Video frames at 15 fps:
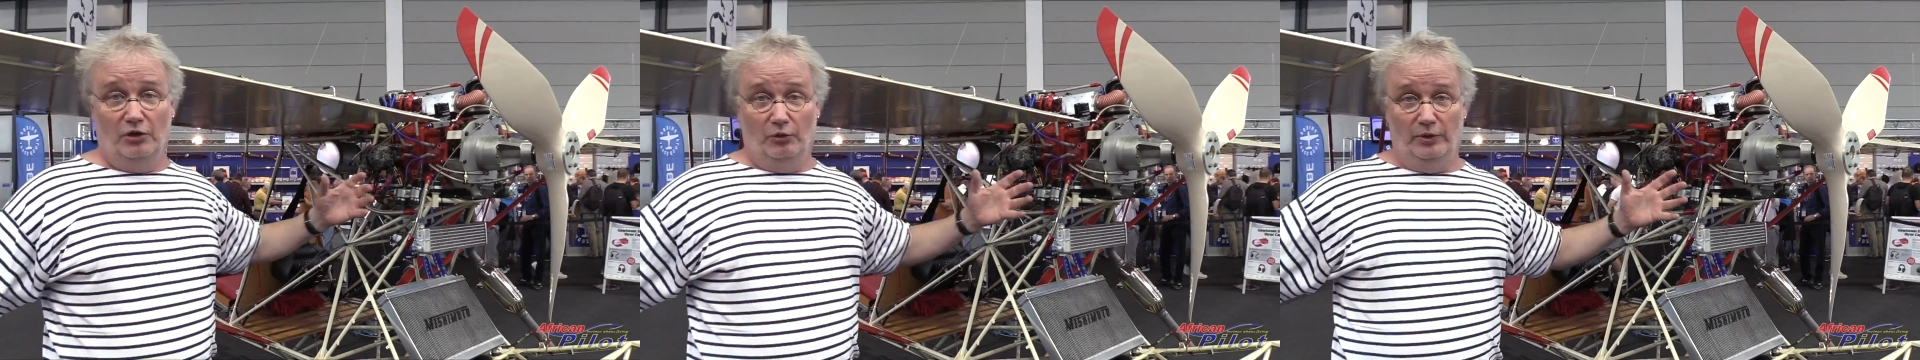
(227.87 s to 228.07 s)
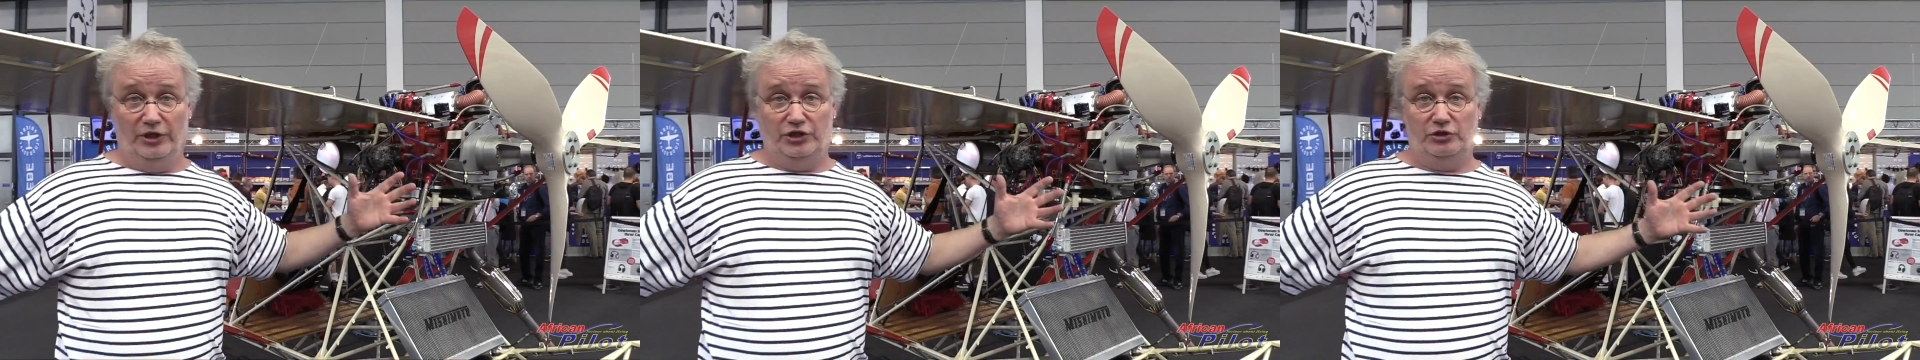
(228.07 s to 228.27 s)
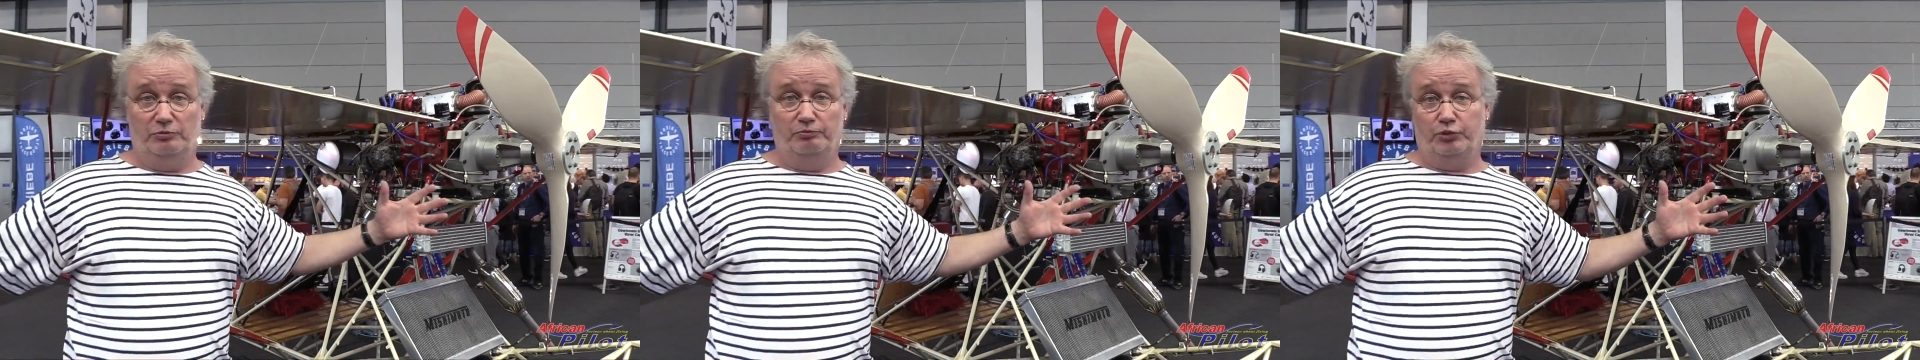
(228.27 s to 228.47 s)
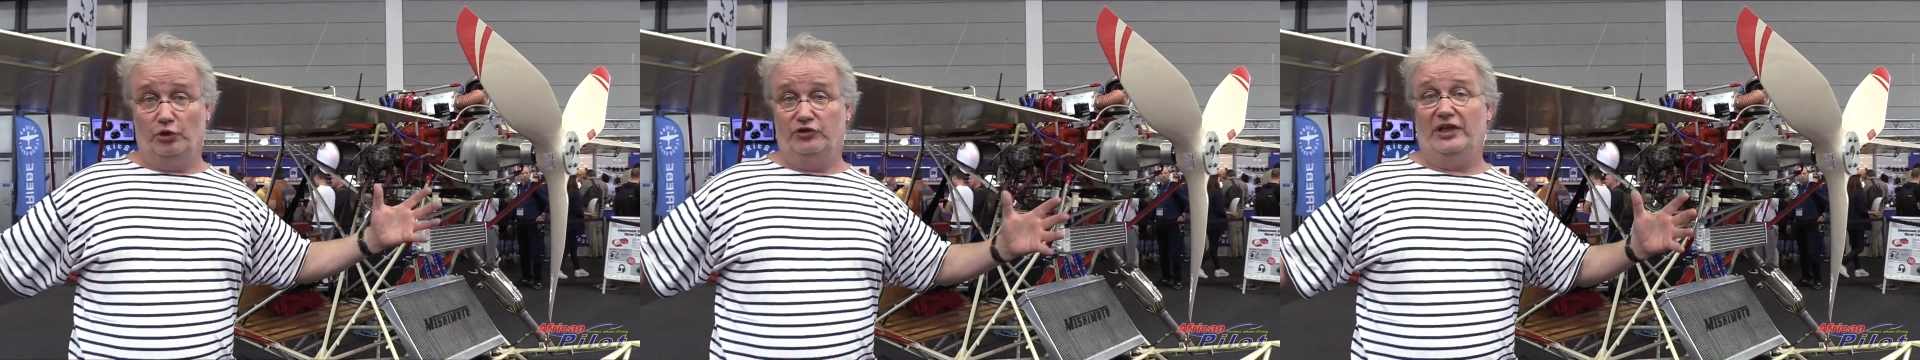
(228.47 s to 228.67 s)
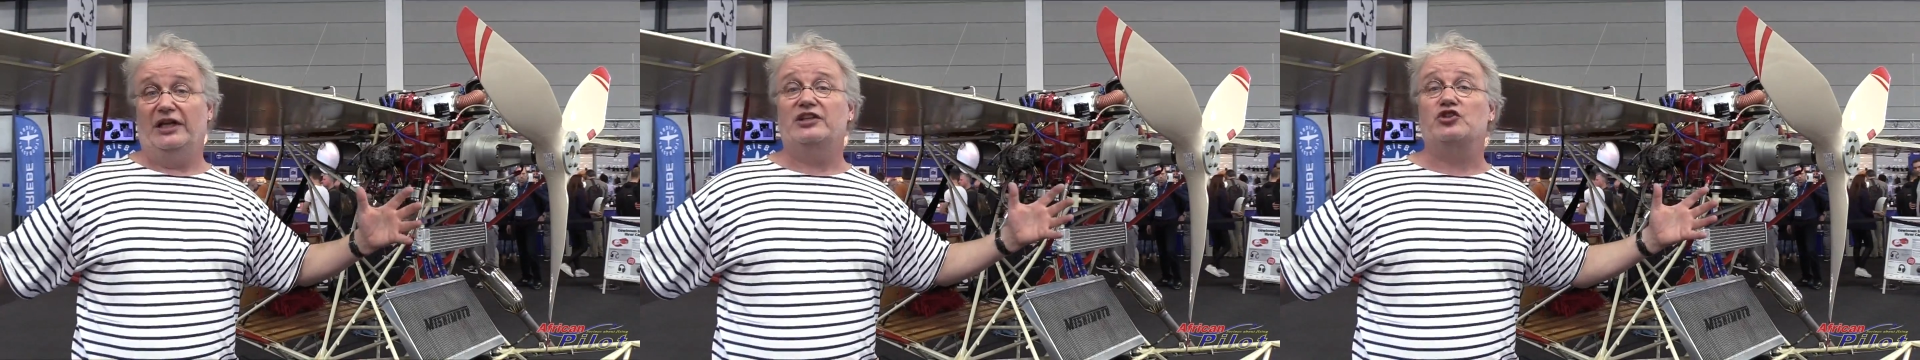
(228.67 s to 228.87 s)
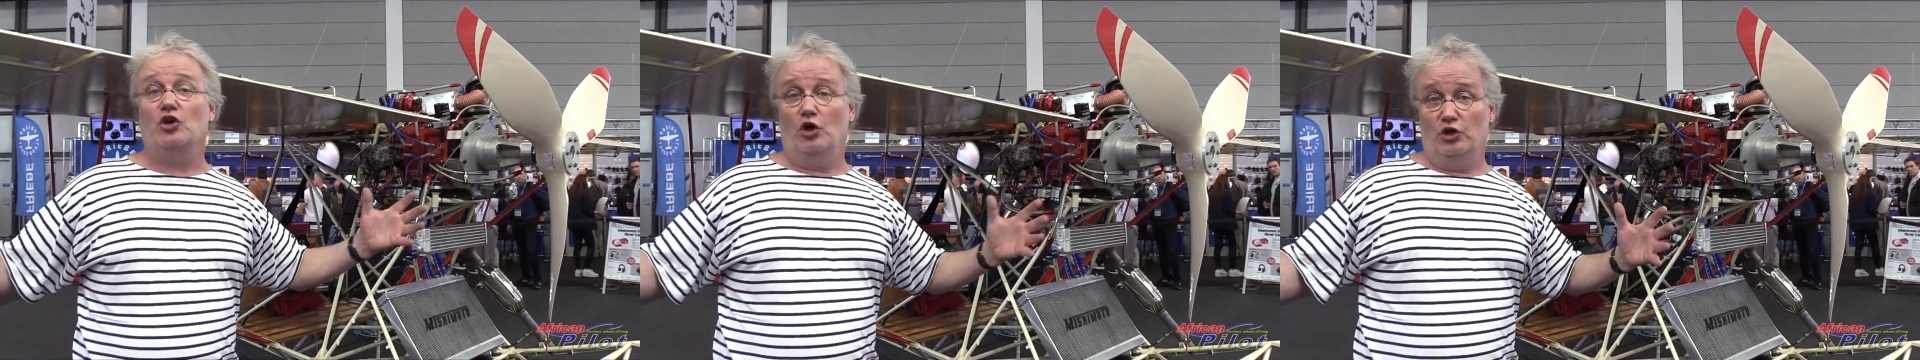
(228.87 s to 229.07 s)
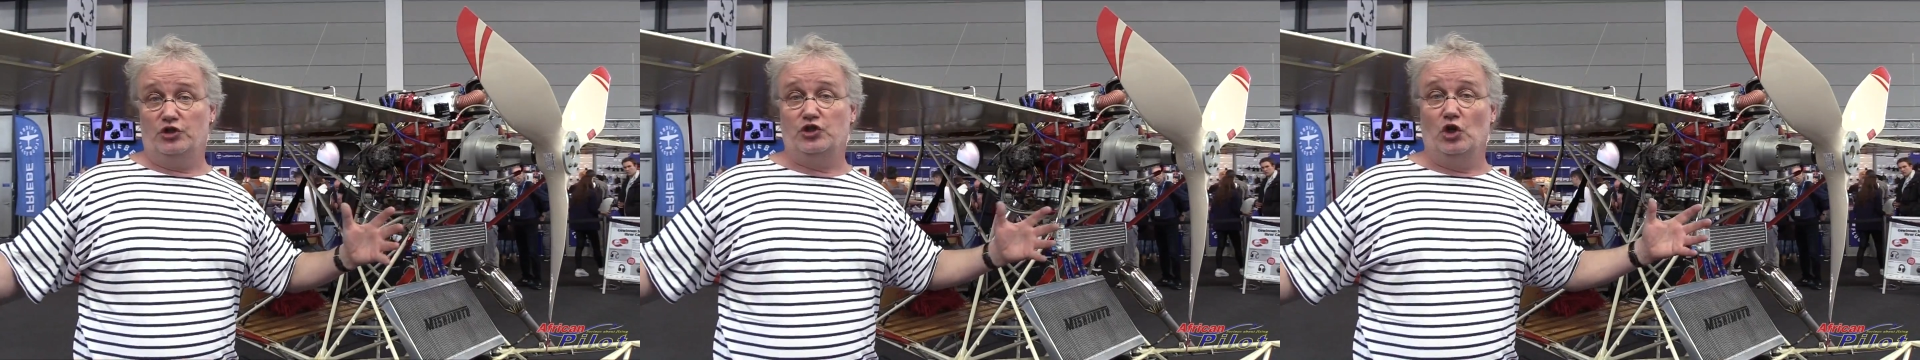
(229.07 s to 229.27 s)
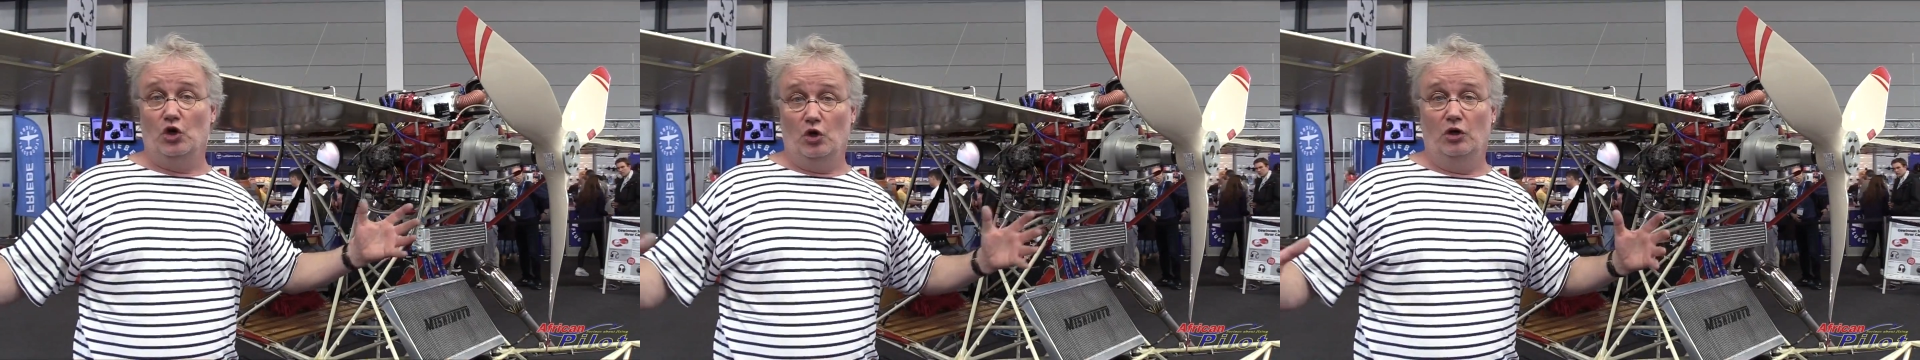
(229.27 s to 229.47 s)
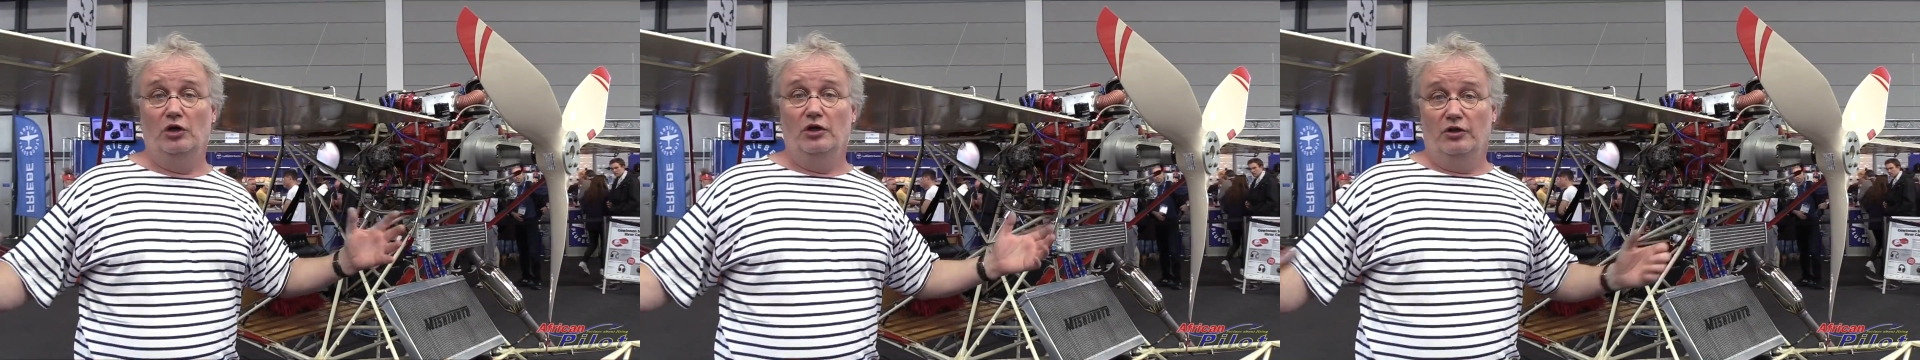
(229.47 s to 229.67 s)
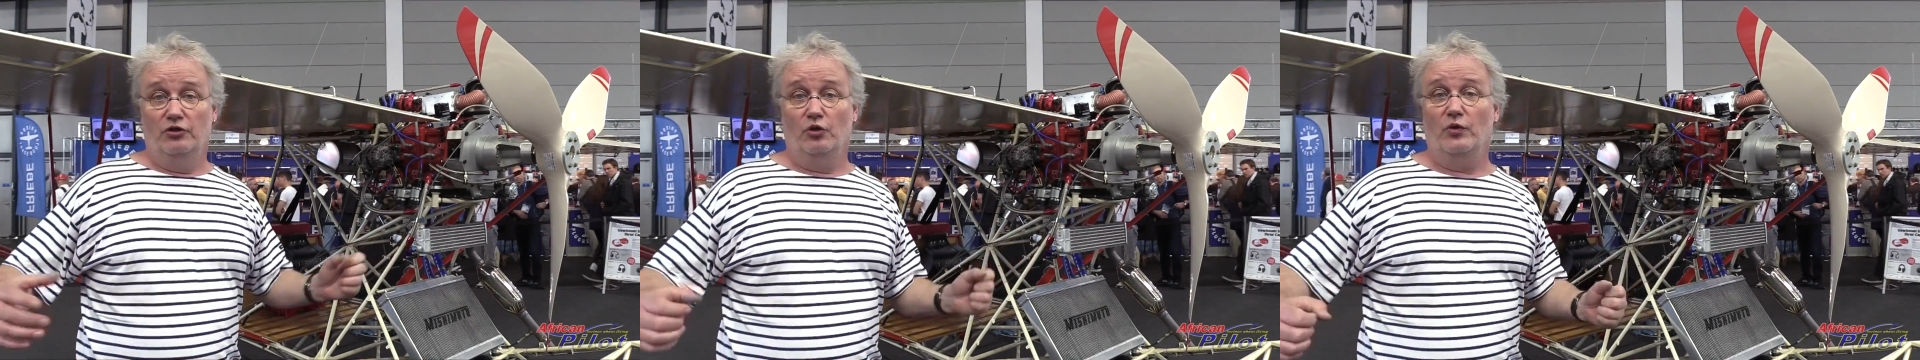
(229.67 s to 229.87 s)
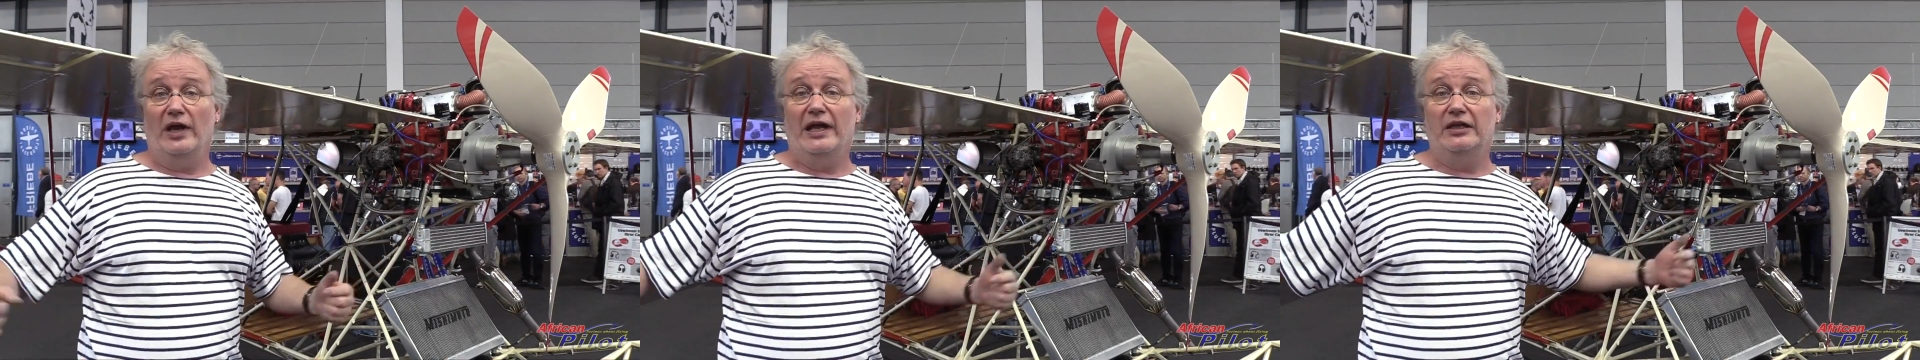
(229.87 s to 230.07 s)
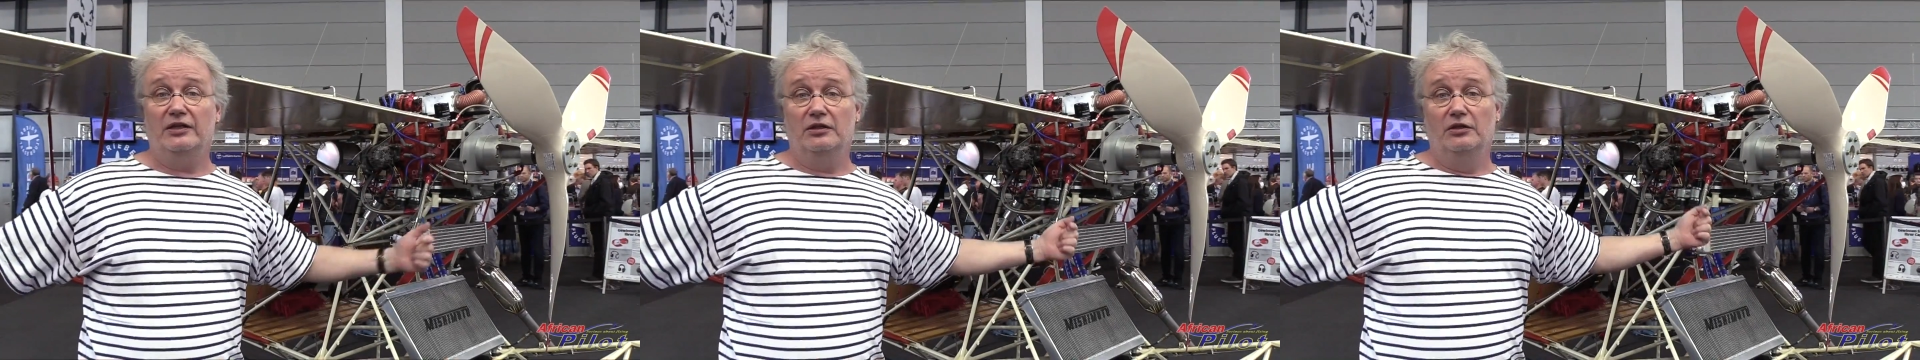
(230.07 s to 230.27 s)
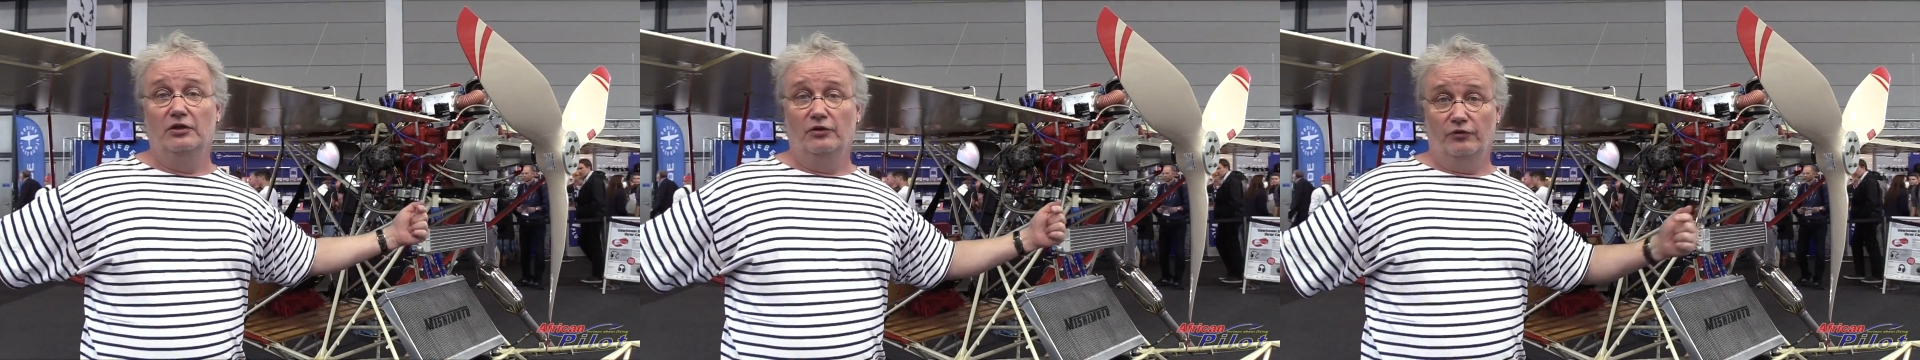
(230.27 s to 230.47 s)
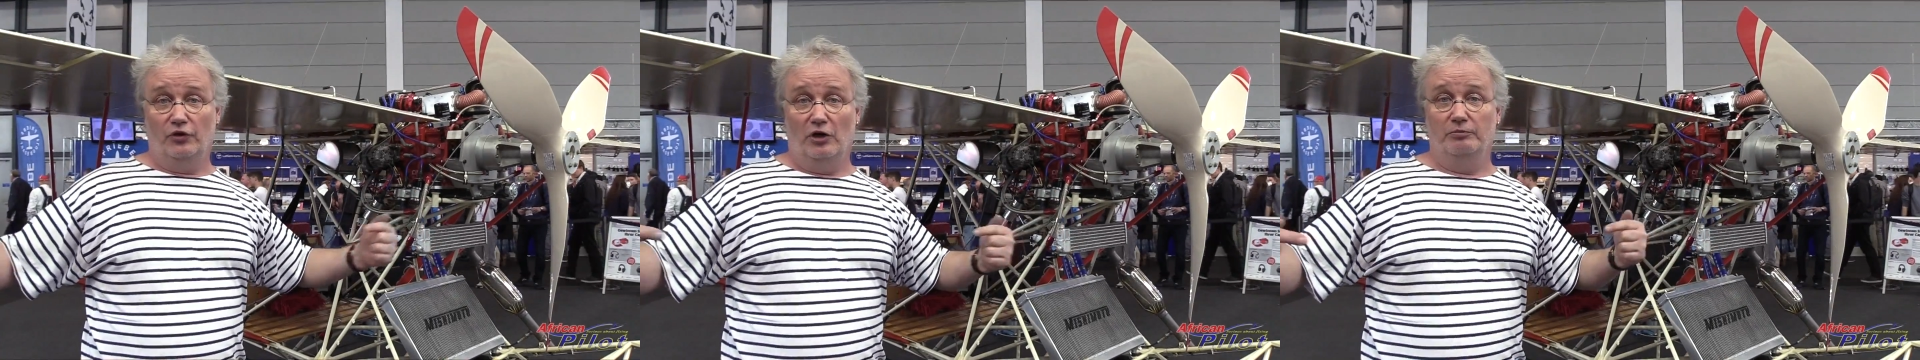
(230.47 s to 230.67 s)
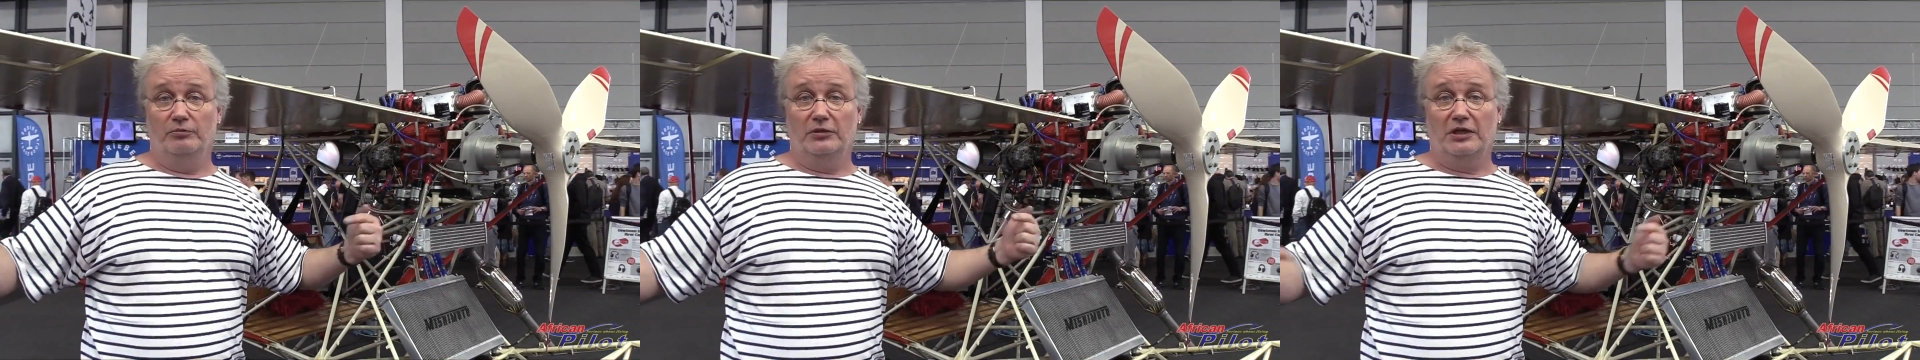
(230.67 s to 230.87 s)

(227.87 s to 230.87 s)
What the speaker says: which protects also the rain from